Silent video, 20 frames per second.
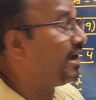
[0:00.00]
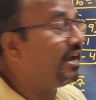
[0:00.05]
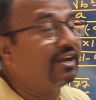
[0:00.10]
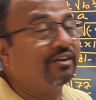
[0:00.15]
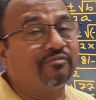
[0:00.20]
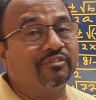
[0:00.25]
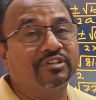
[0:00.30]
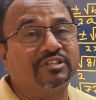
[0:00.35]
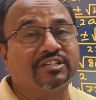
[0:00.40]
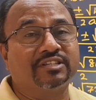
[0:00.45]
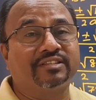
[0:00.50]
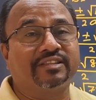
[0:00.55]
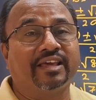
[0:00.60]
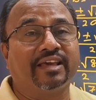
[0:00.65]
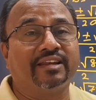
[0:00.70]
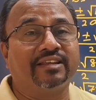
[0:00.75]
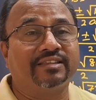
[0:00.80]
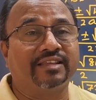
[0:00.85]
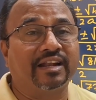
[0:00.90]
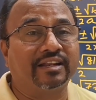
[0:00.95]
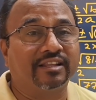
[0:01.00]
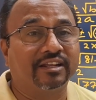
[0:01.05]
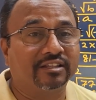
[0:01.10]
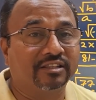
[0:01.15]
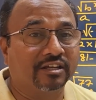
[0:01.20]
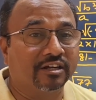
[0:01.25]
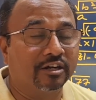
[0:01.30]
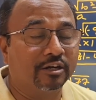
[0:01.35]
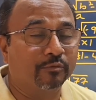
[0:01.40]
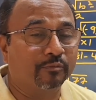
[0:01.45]
8 which is there is at the
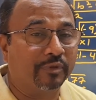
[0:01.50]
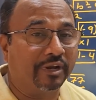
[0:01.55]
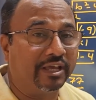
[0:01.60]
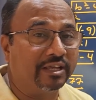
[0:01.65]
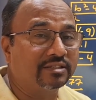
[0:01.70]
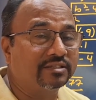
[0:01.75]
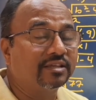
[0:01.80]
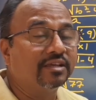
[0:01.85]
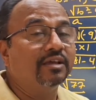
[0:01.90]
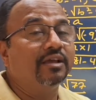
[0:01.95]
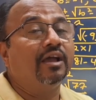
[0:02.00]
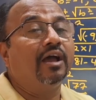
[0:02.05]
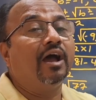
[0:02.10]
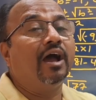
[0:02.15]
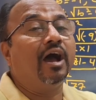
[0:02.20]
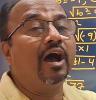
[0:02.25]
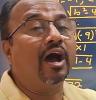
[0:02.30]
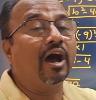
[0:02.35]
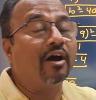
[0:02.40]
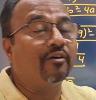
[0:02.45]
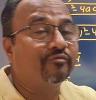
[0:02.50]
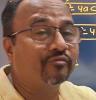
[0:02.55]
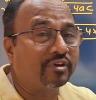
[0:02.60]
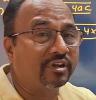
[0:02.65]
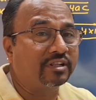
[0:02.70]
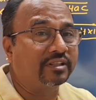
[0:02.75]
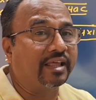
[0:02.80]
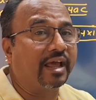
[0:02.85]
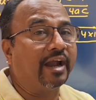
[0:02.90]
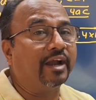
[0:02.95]
3rd place.
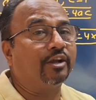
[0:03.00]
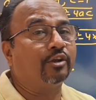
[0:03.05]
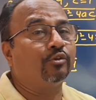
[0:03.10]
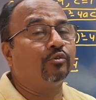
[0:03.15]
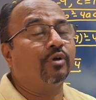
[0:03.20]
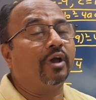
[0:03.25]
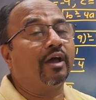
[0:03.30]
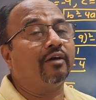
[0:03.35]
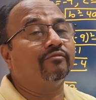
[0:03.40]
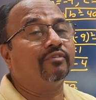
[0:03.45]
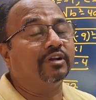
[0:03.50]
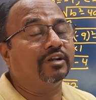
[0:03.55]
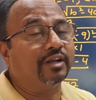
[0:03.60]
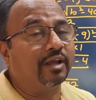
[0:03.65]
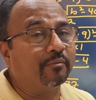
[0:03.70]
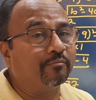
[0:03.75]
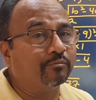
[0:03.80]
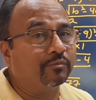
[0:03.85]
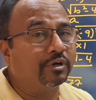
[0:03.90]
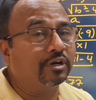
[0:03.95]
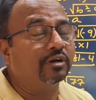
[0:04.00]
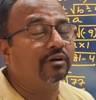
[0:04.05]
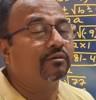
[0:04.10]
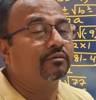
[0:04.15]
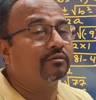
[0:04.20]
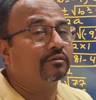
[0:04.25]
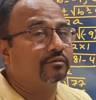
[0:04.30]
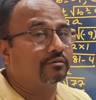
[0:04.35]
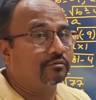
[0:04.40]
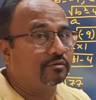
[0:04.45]
After that you have a number
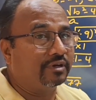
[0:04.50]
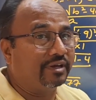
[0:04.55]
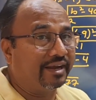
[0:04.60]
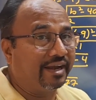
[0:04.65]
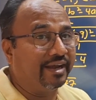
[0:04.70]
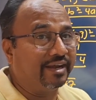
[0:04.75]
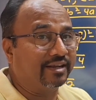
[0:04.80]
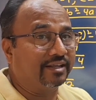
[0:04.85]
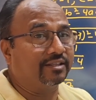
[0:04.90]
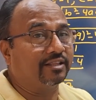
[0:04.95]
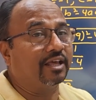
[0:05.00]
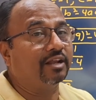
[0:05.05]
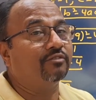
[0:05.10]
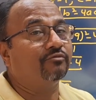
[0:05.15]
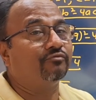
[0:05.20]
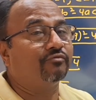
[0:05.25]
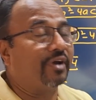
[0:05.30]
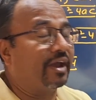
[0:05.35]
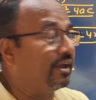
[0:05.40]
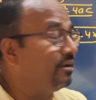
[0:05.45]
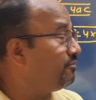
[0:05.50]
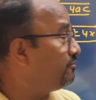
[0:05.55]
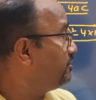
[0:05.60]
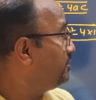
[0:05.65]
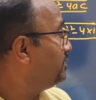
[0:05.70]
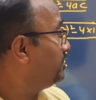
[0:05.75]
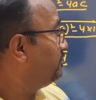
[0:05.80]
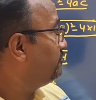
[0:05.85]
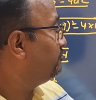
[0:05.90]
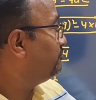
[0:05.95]
greater than 5
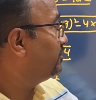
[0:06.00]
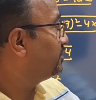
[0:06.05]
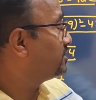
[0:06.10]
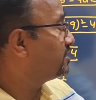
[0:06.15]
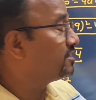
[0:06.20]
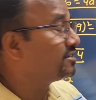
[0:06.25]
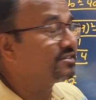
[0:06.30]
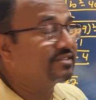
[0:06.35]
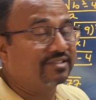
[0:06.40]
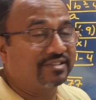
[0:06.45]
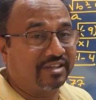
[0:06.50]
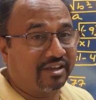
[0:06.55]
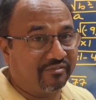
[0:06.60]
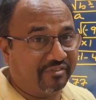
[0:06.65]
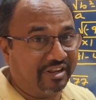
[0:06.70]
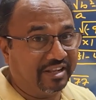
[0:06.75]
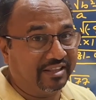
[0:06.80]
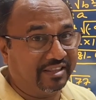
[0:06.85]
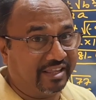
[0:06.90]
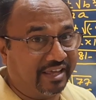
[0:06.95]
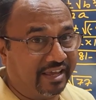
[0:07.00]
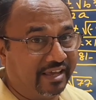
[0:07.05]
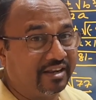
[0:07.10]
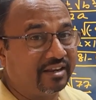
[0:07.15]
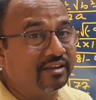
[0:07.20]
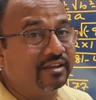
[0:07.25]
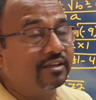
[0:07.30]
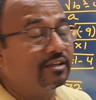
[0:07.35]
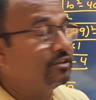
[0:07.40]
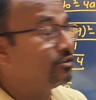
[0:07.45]
which is 7
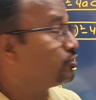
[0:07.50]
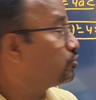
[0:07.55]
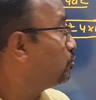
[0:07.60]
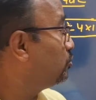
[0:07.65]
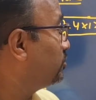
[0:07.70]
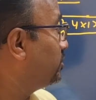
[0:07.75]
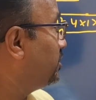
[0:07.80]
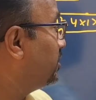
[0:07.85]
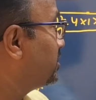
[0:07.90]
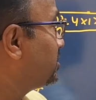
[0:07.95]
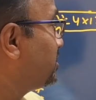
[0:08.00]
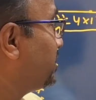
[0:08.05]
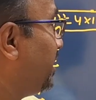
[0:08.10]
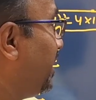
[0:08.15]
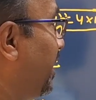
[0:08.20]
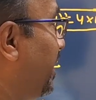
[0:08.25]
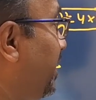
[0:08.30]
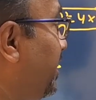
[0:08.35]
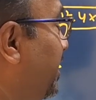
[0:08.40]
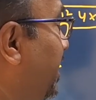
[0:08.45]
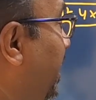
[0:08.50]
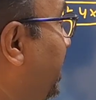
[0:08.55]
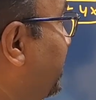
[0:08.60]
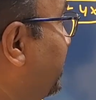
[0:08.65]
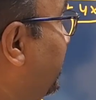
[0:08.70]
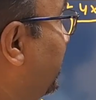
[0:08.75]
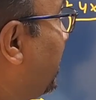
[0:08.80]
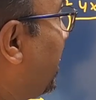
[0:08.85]
there. So this 8 at the